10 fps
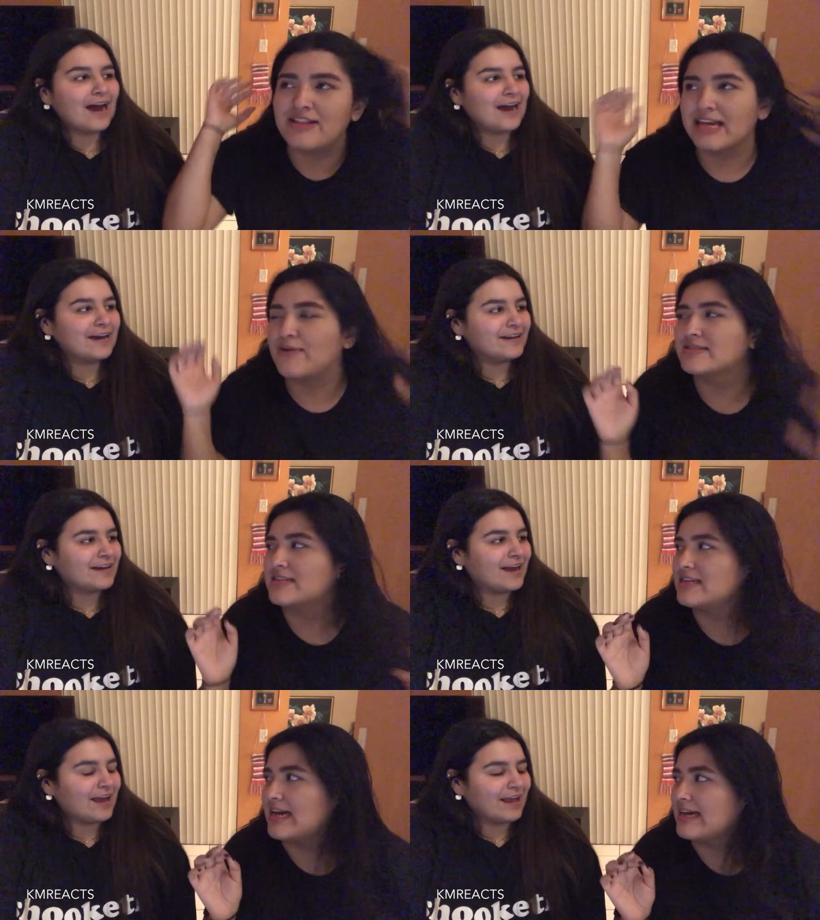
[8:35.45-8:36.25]
Speaker 1: like I was
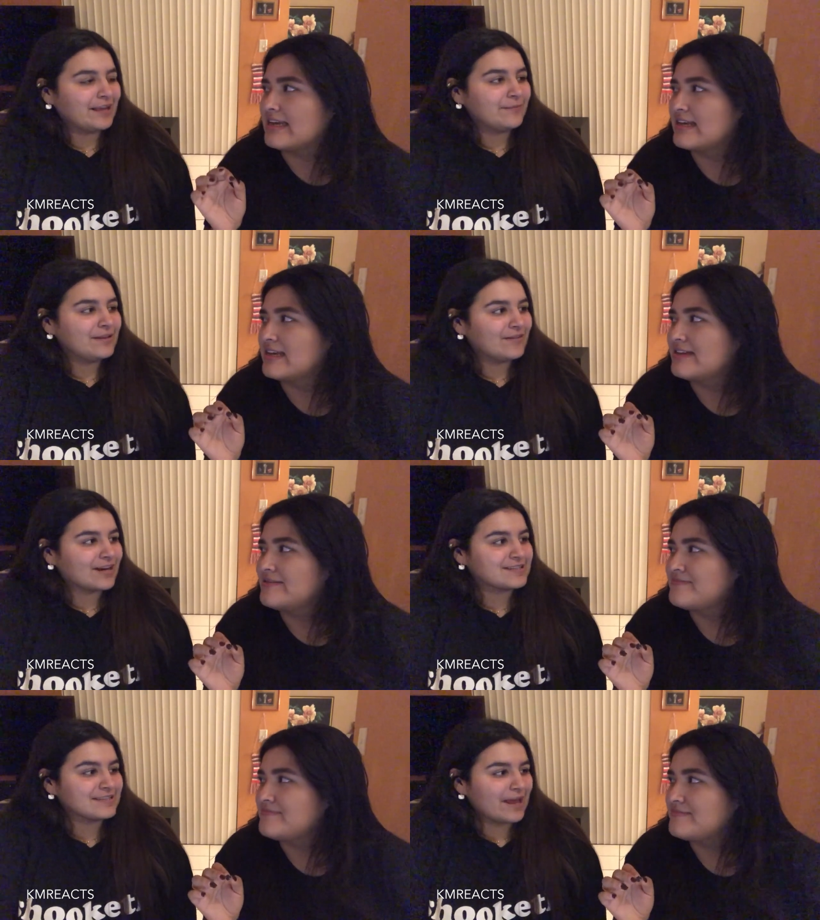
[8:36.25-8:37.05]
gonna die. I can't believe
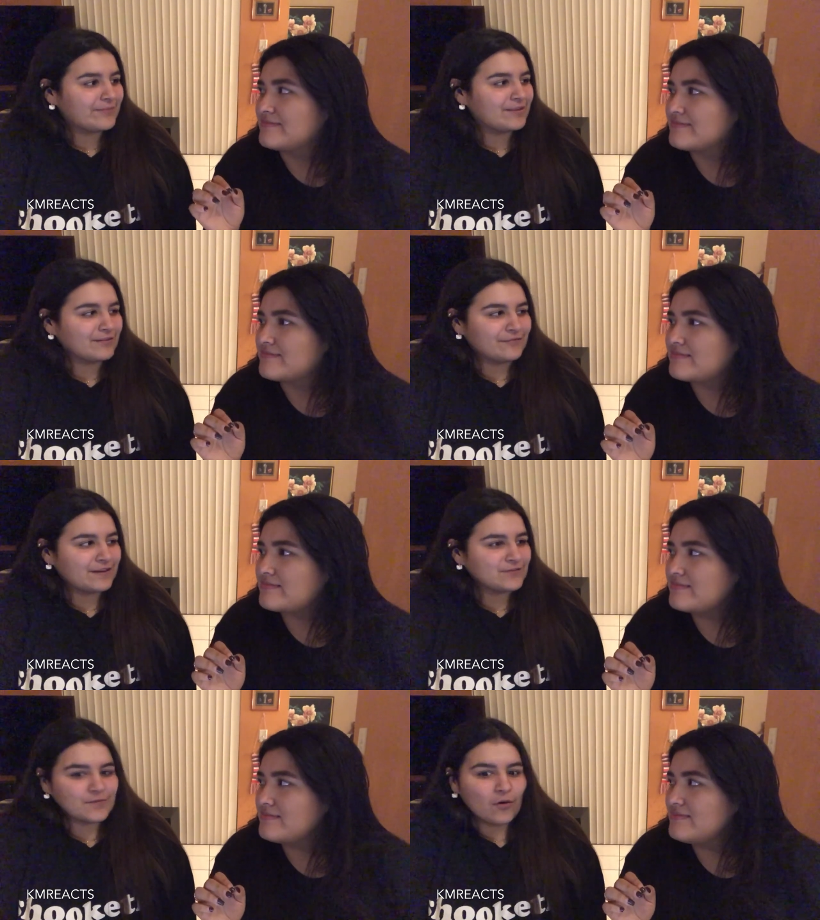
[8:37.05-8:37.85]
I got slapped in the
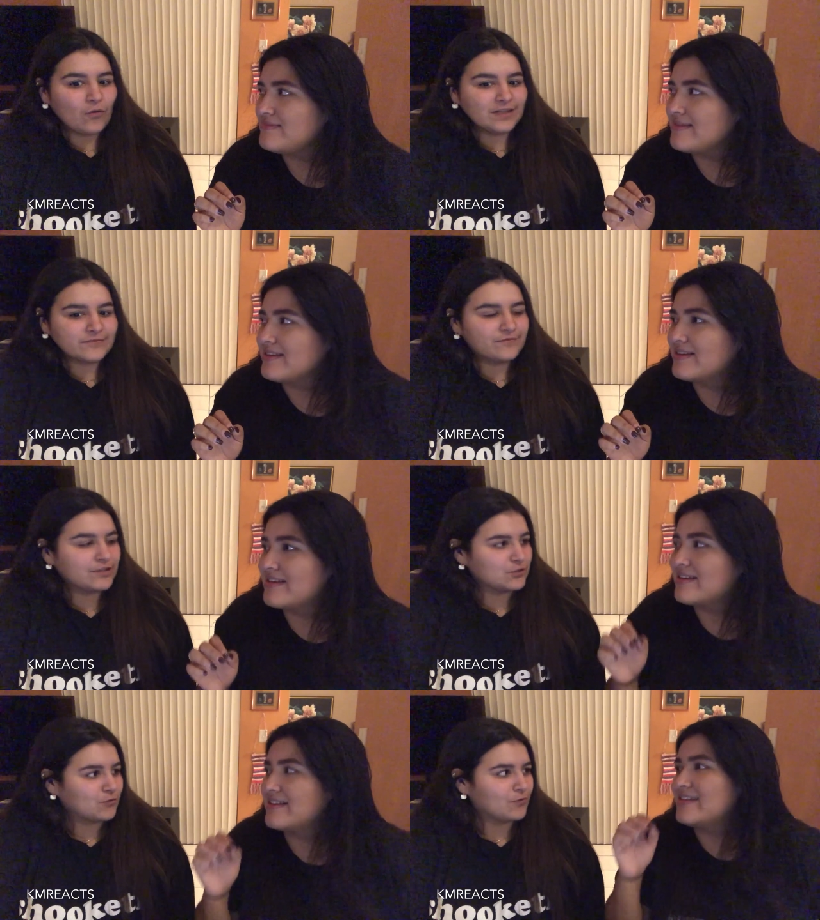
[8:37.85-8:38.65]
face with a whole ass
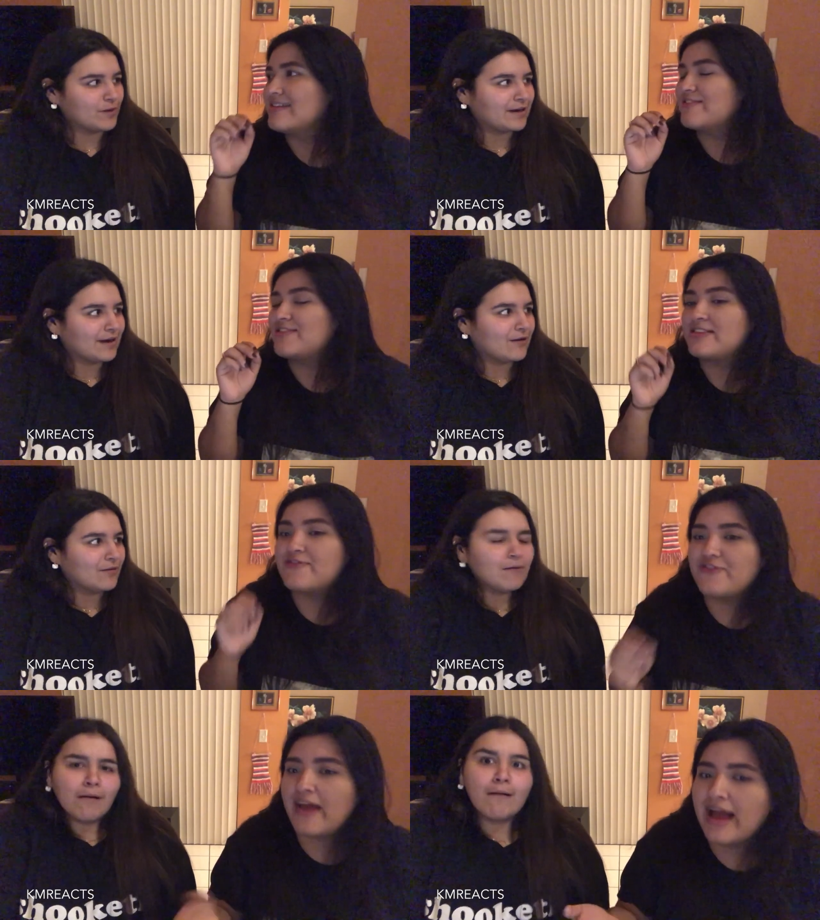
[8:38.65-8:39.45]
visual right
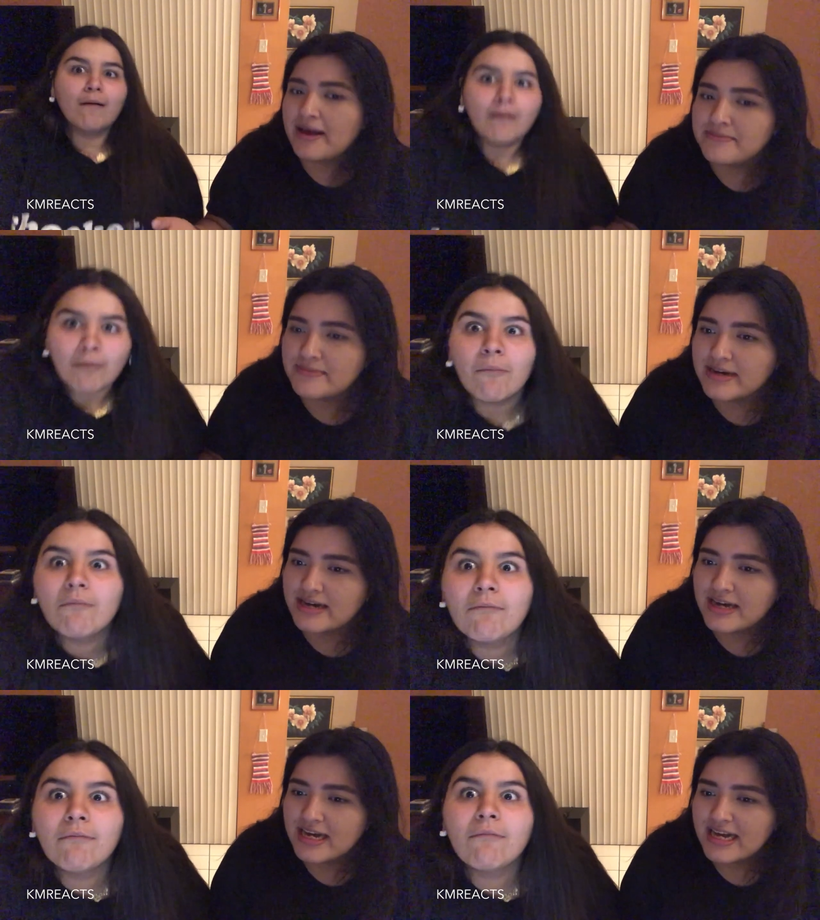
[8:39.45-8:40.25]
now.
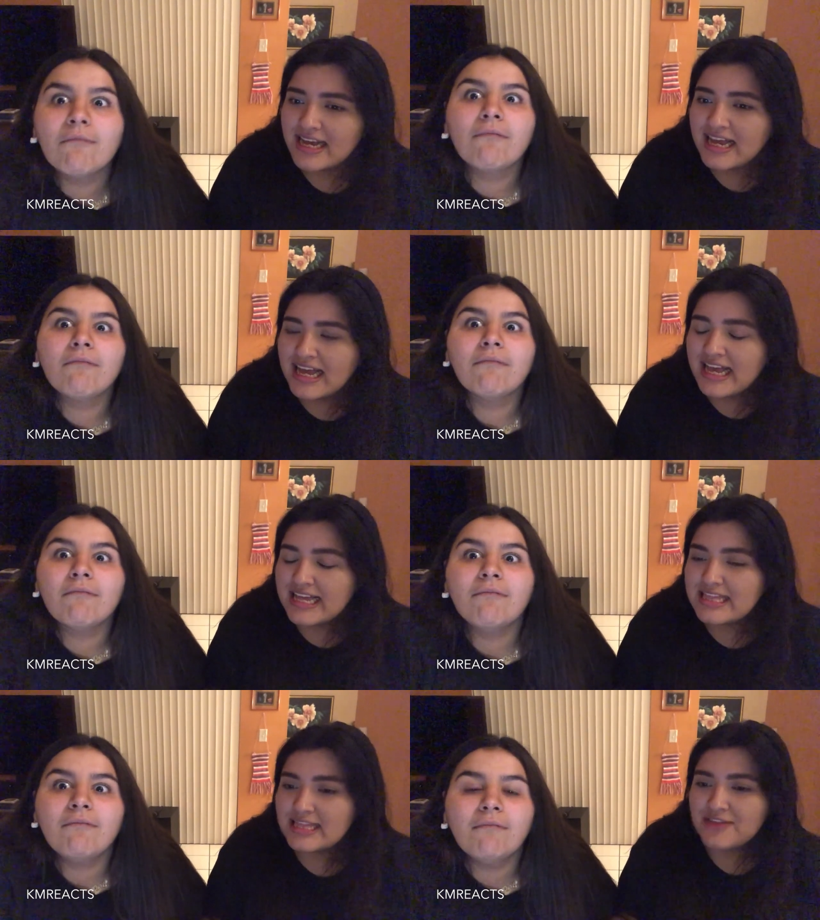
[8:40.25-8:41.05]
Fam.
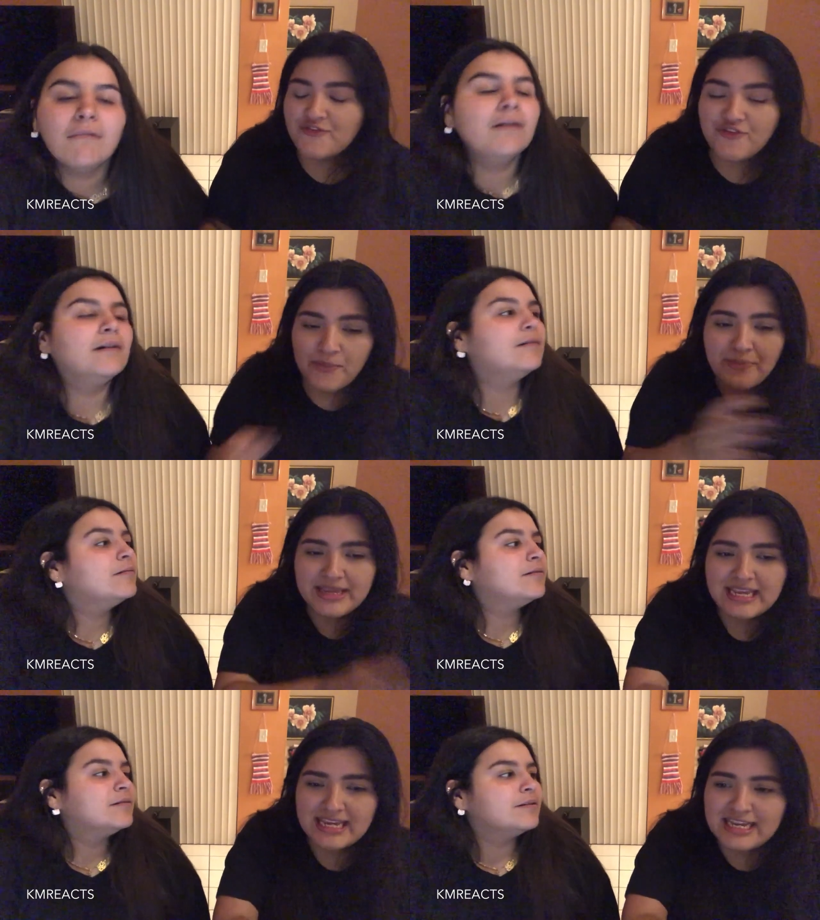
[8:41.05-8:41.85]
Speaker 2: From
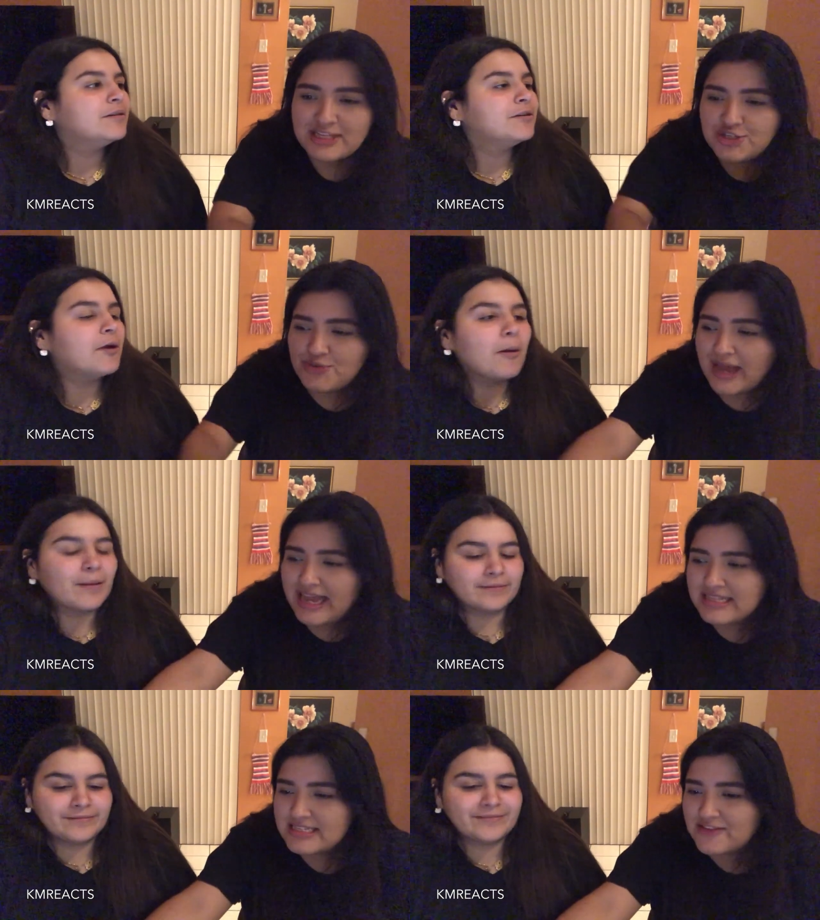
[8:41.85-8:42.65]
beginning to
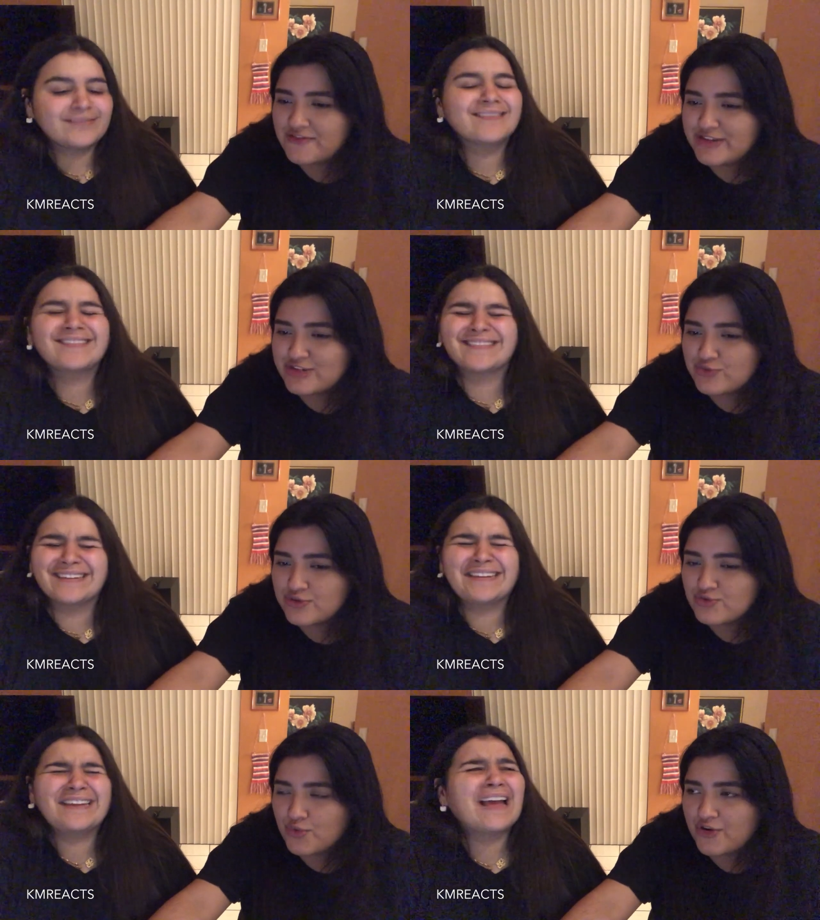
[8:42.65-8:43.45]
end, the
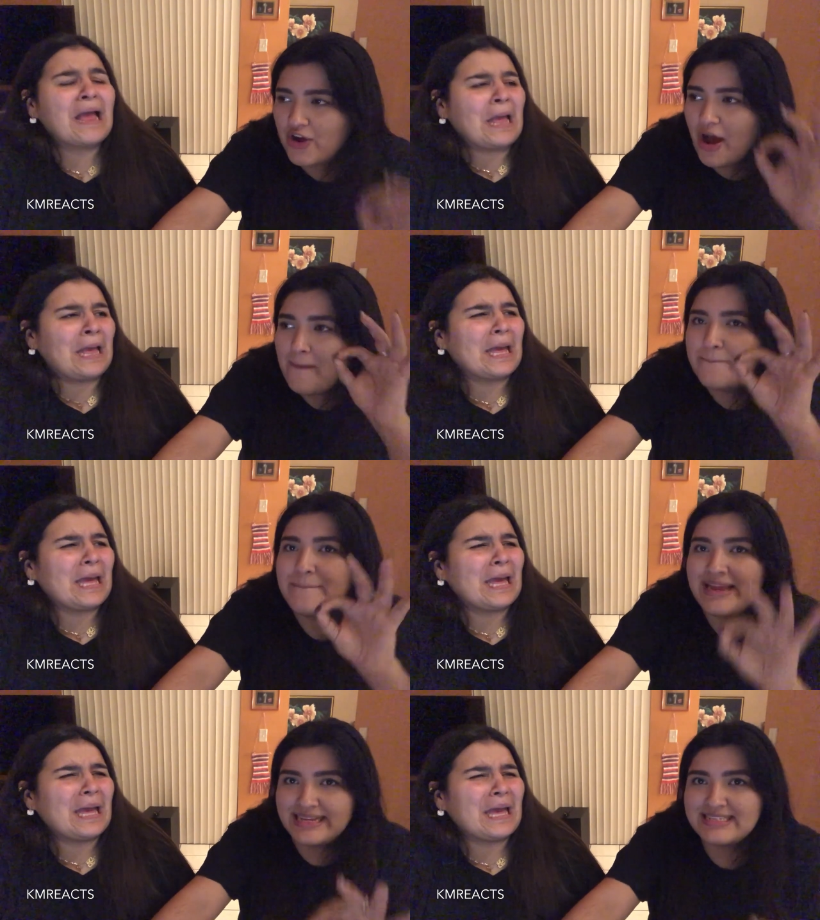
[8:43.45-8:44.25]
visuals were
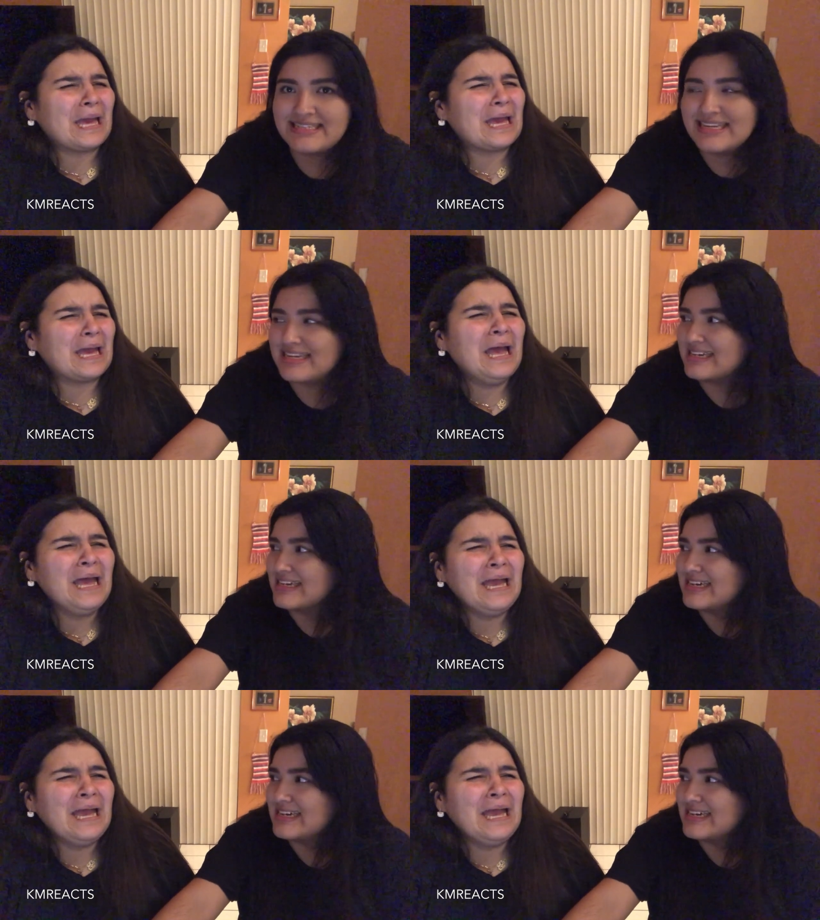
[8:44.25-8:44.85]
amazing.